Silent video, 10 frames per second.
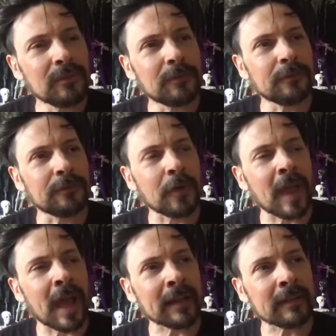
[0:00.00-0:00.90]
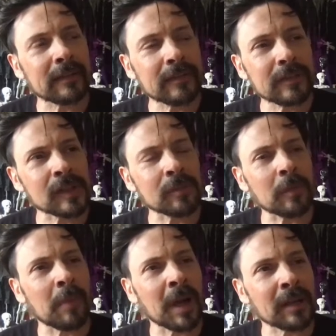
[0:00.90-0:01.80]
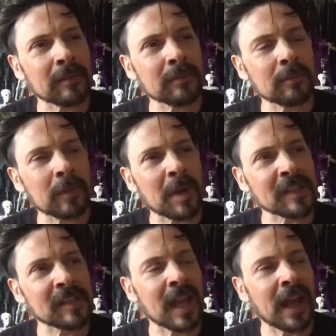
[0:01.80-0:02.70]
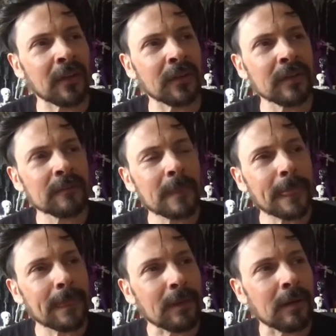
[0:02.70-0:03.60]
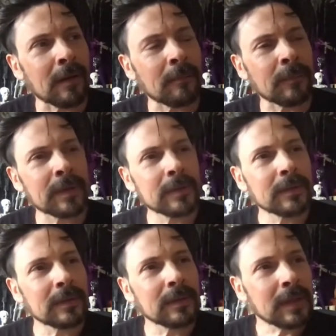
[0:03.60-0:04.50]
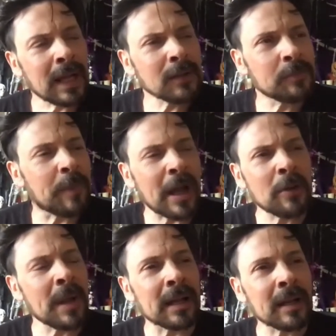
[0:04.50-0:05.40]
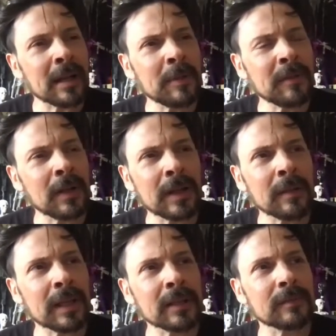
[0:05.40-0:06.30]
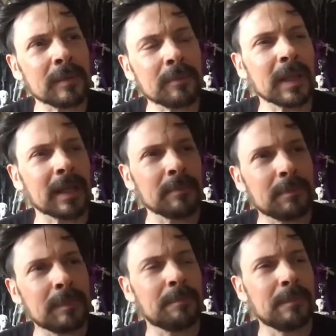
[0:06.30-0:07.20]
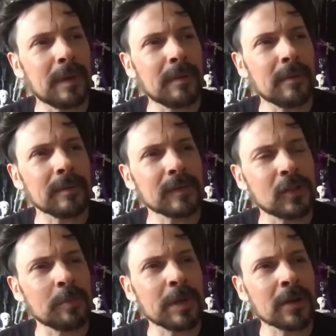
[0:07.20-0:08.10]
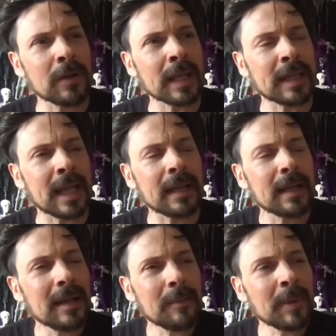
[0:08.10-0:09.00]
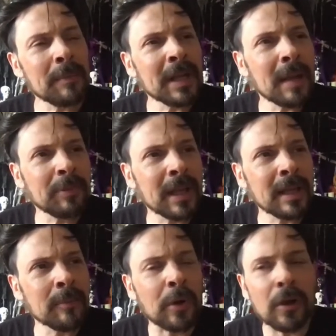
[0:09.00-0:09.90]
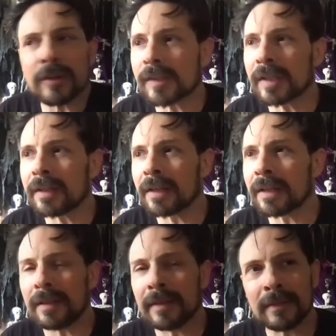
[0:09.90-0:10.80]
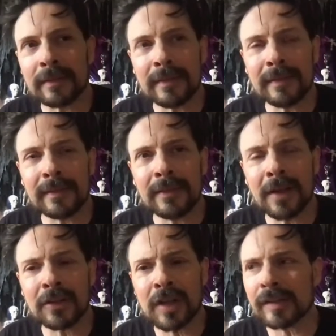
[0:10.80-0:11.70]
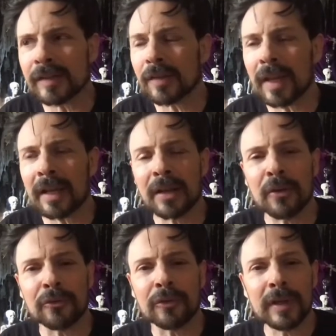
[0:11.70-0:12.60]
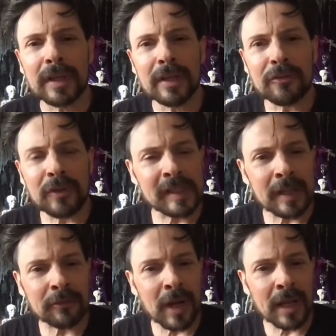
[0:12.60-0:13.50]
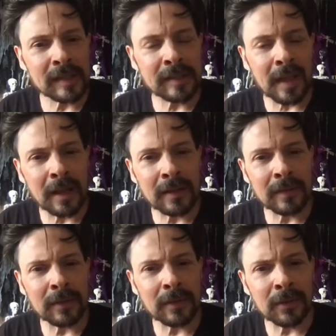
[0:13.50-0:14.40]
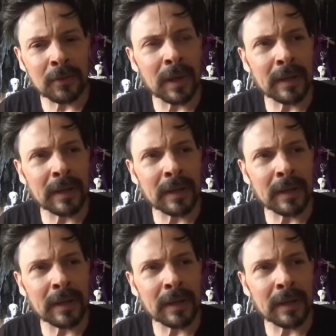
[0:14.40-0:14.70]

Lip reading: for that, just with my sound. I know Spider-Man. I'd be, like a superhero like that. But I mean, I play Impulse in Young Justice, so that kind of feeds that Frankenstein in a way,